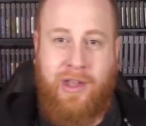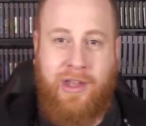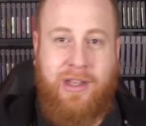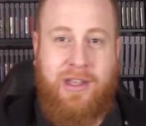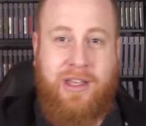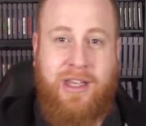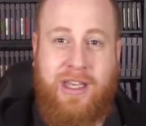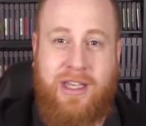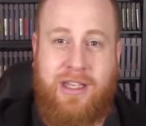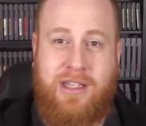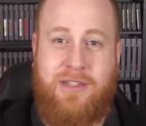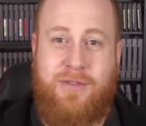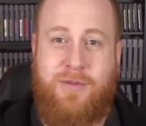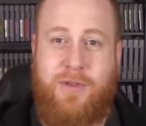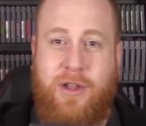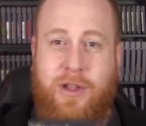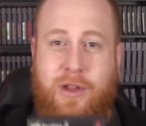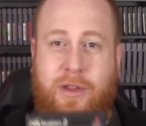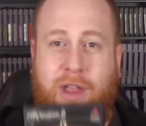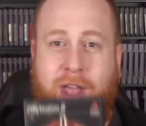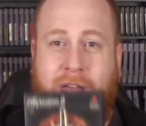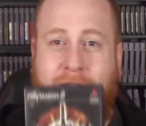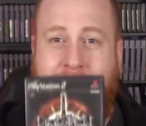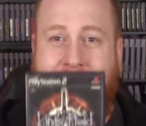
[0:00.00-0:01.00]

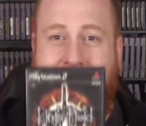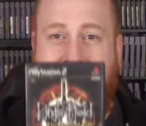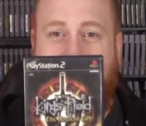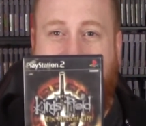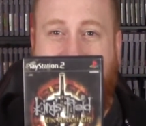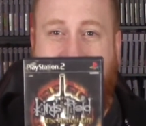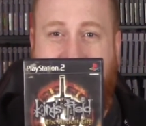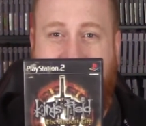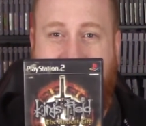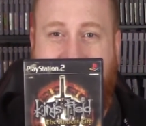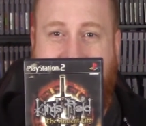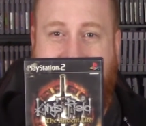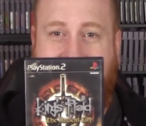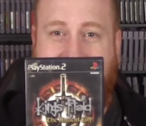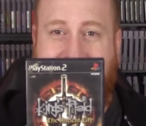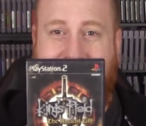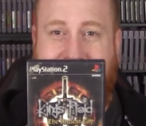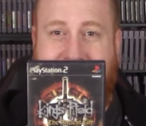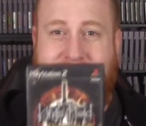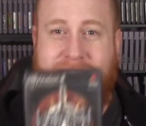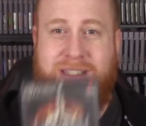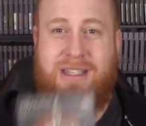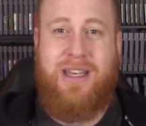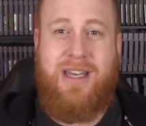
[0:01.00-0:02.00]
Kingsfield, the
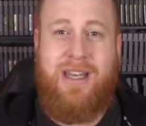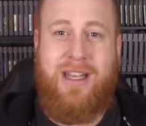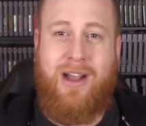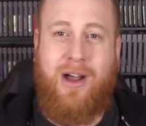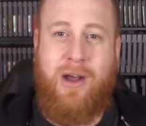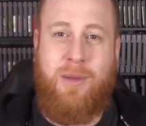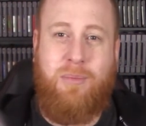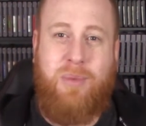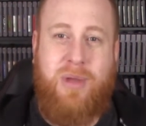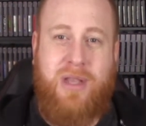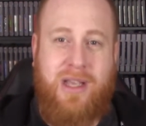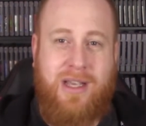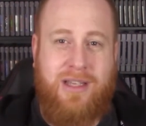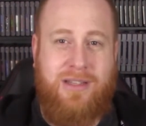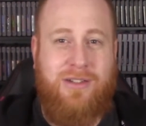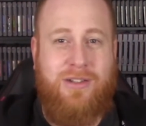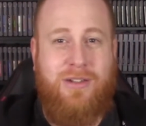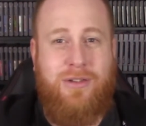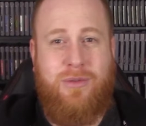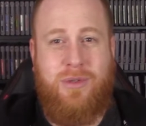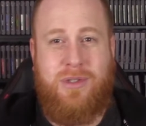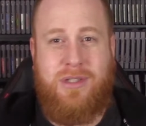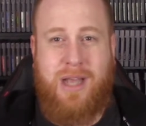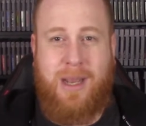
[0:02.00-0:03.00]
Ancient City on
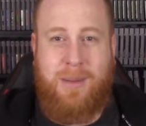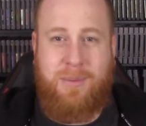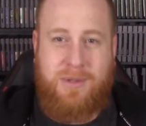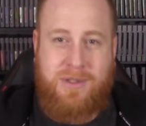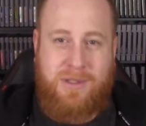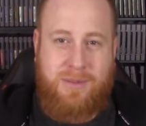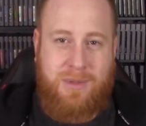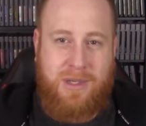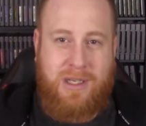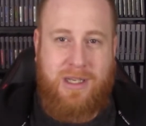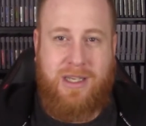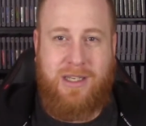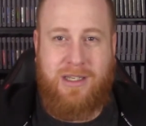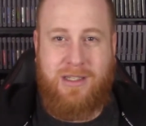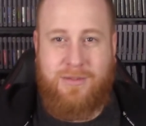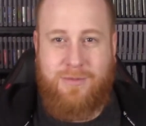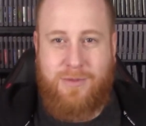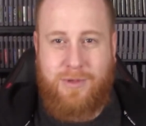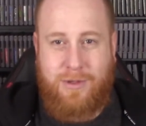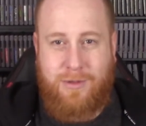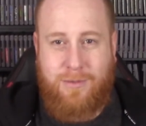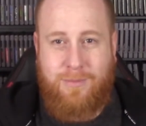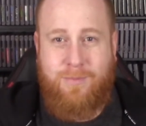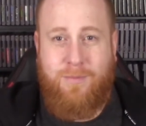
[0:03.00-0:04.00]
PS2, which happens to be
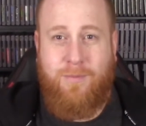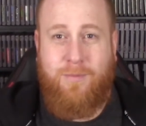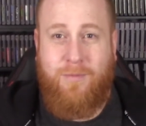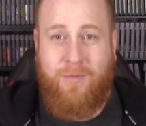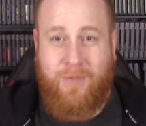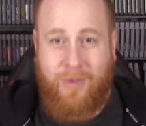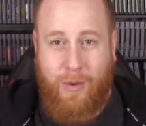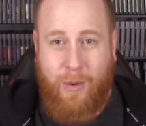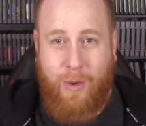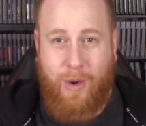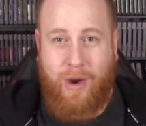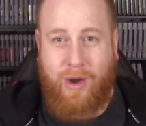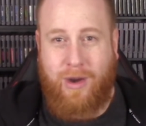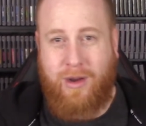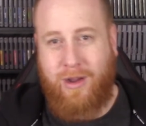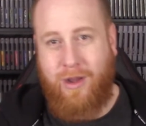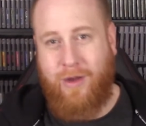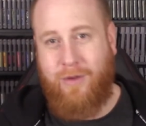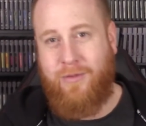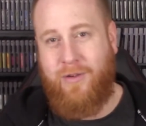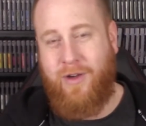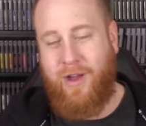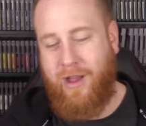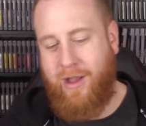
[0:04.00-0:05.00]
Kingsfield 4.
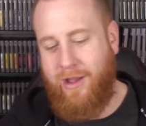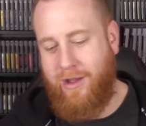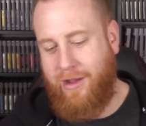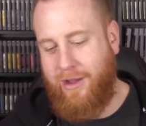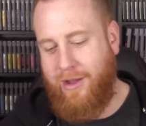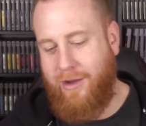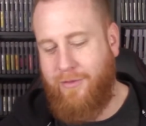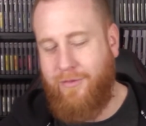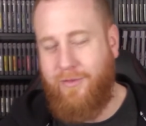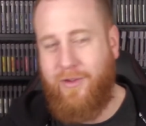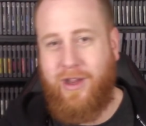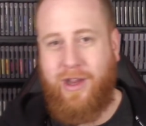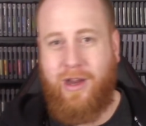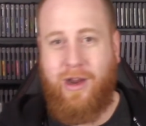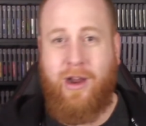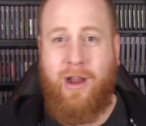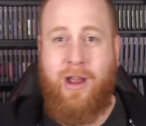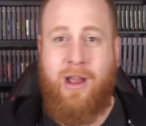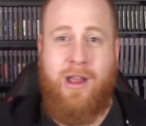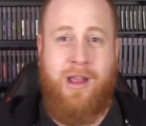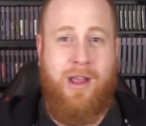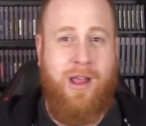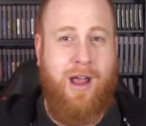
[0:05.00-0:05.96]
Go figure.